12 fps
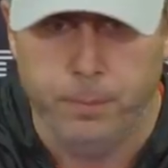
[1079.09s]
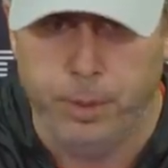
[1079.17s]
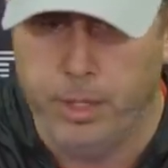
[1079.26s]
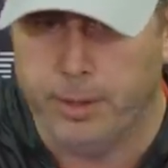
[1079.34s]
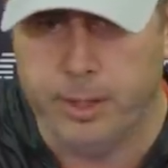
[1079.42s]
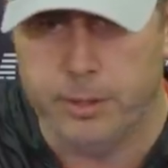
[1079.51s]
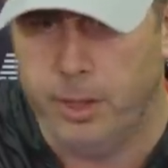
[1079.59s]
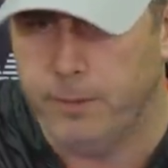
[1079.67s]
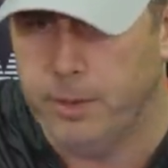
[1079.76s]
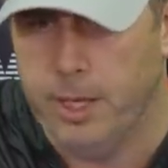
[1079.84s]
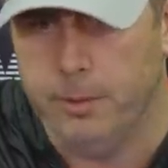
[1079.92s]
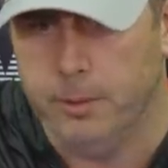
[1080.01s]
But nothing's
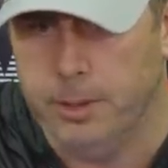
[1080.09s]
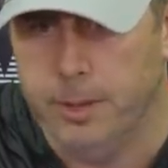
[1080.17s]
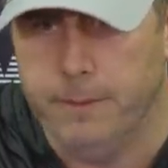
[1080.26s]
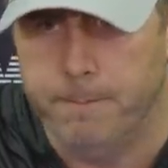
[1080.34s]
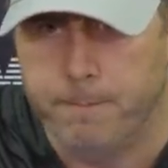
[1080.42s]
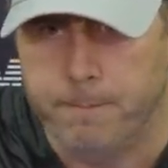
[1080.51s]
off the table, like All right,